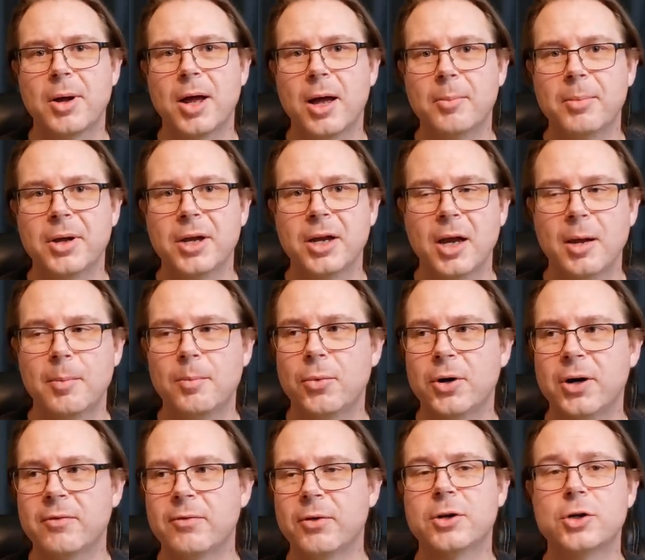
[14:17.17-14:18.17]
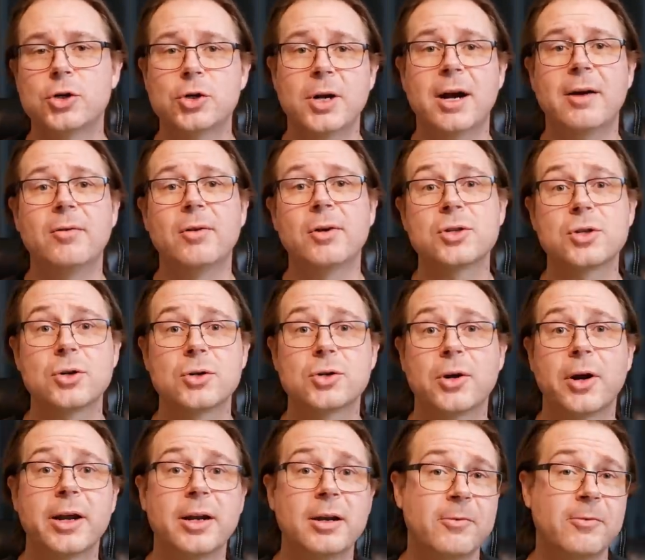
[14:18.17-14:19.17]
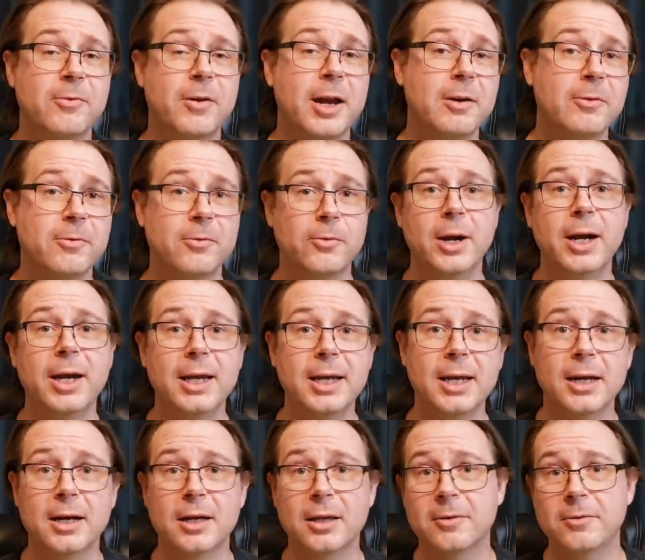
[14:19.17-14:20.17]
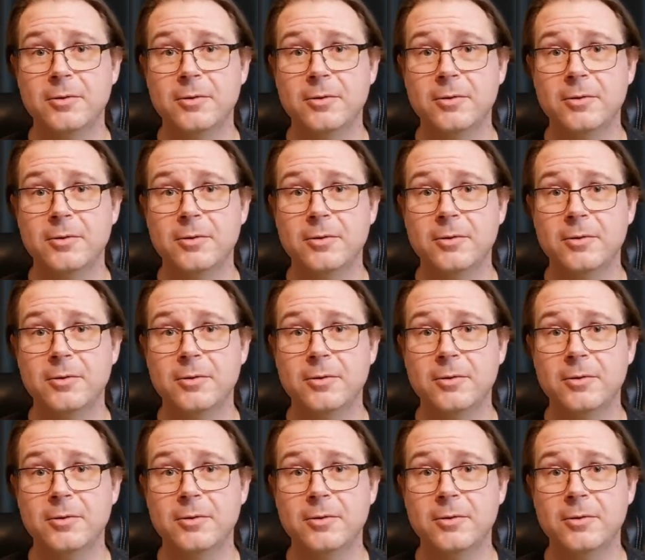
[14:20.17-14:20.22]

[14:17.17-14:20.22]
popping up whenever the travelers are trying to find freight again in the